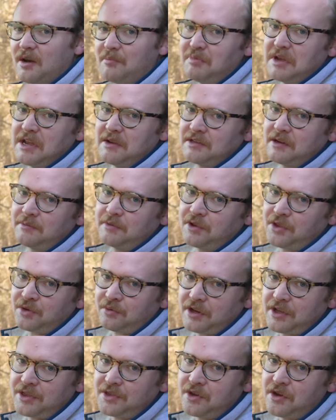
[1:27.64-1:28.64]
a B M W
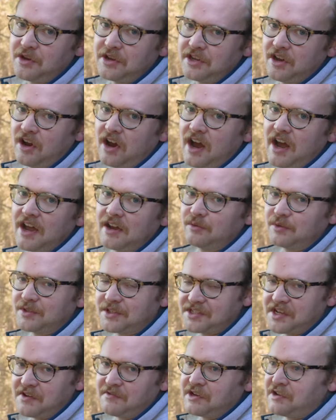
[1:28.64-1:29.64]
three thirty i was
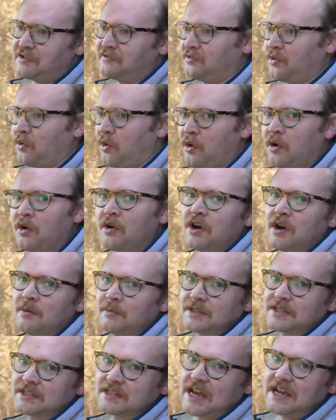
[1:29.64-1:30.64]
seventy-four thousand dollars, a
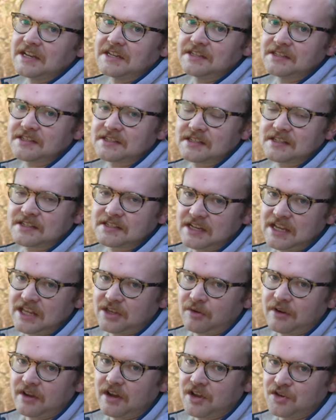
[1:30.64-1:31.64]
Mercedes C
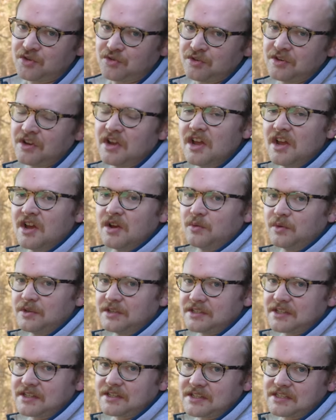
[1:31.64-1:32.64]
three hundred
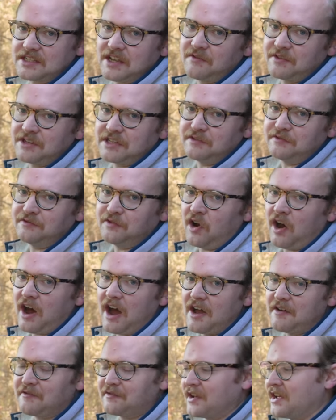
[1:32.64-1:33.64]
was
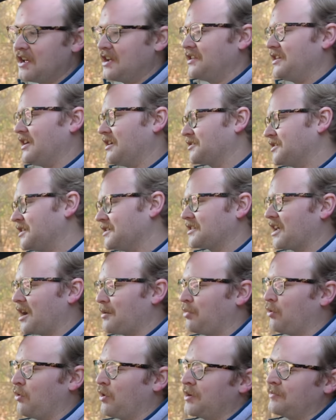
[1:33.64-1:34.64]
seventy-five thousand dollars. Now, since
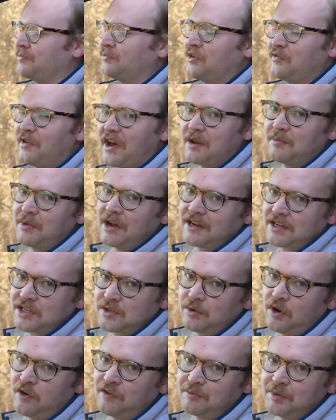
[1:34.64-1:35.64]
that point, we've had about
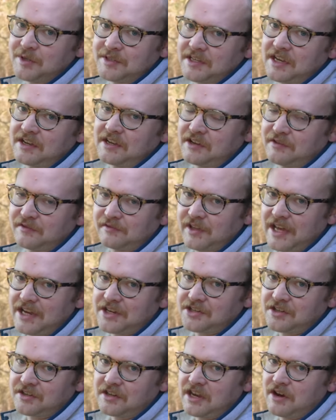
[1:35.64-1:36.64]
twelve percent
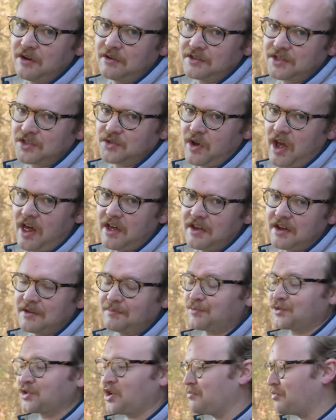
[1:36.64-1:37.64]
inflation here in Australia.
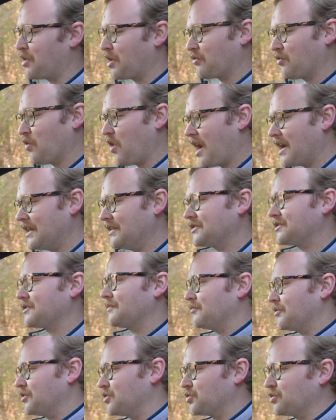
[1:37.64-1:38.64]
So by rights,
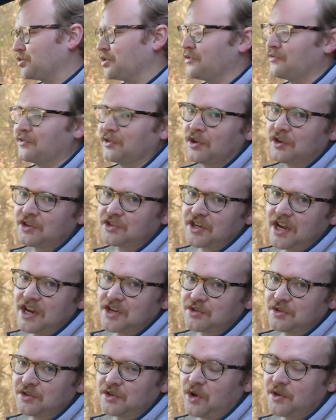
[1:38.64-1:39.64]
the Giulia Veloce
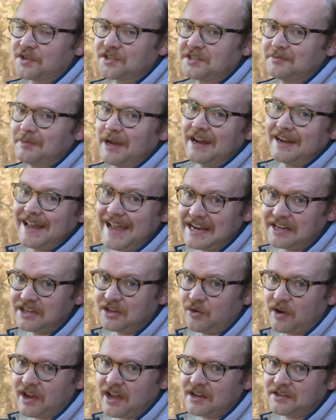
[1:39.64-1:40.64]
should cost about eighty
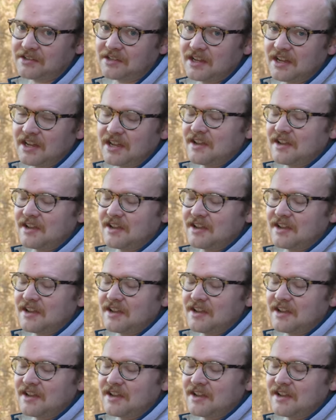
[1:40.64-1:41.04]
grand,